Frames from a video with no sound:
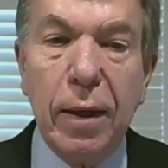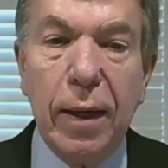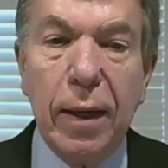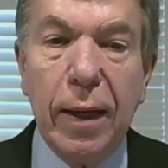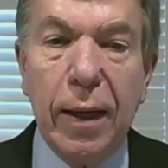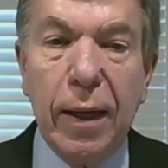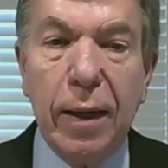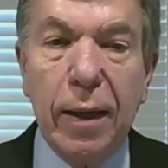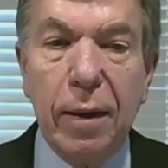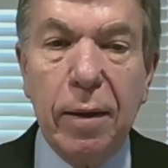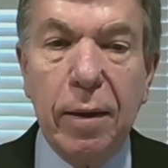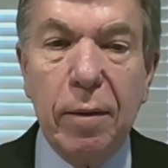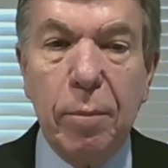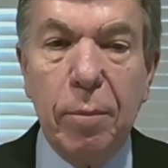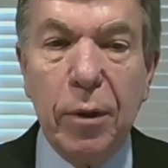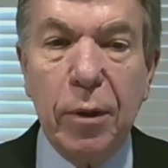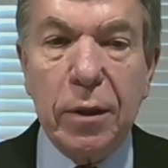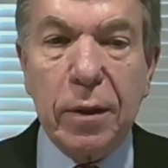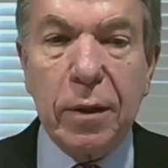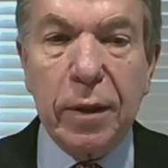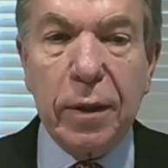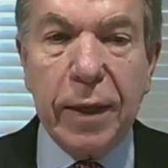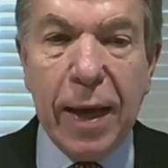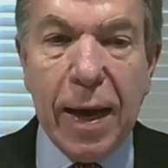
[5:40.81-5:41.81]
Uh,
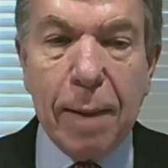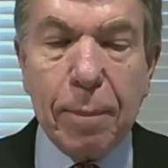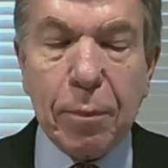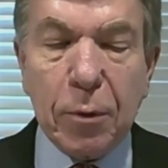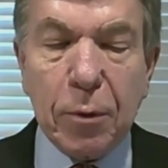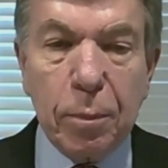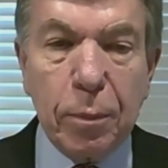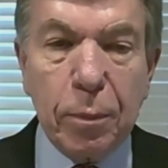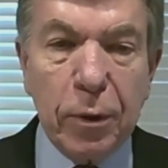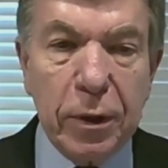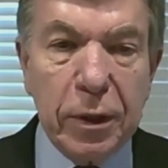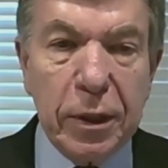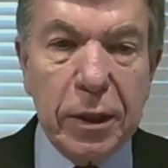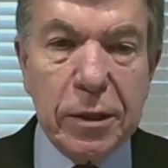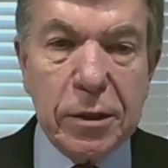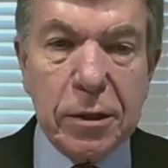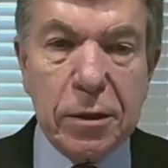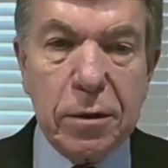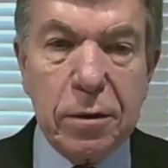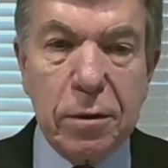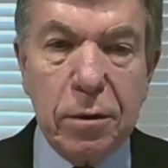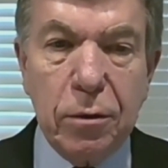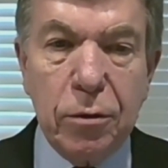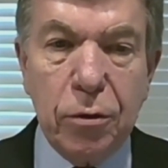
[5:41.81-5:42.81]
but the Capitol
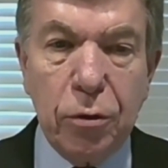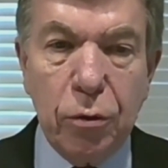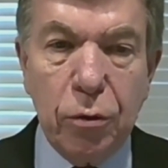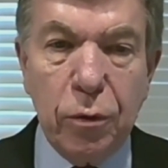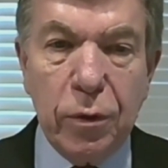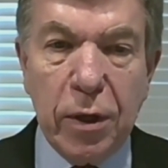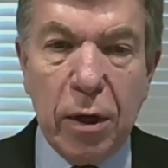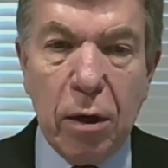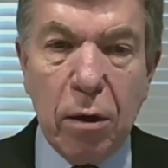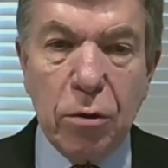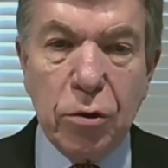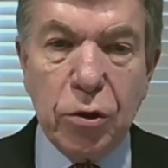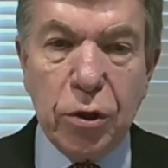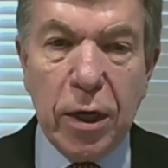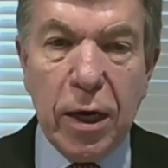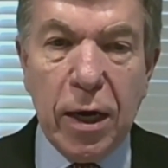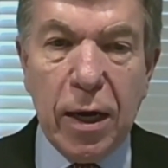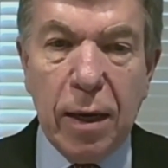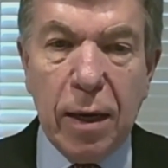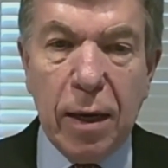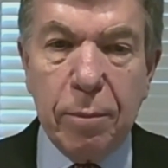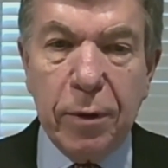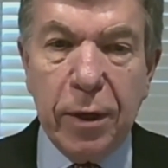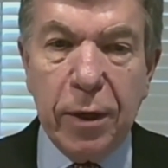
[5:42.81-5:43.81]
Police do their job.